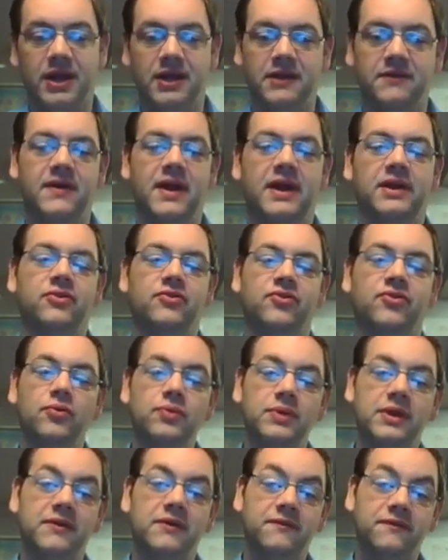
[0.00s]
In fact, there's
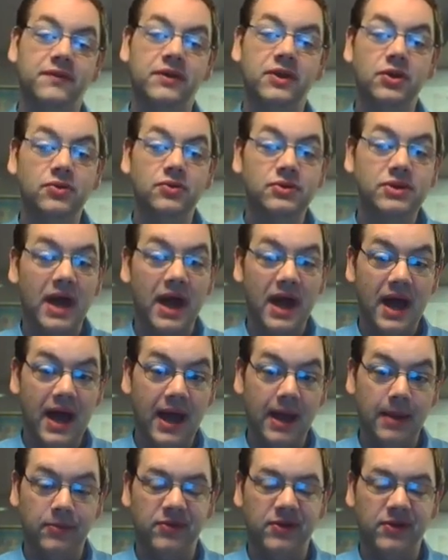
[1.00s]
only a few times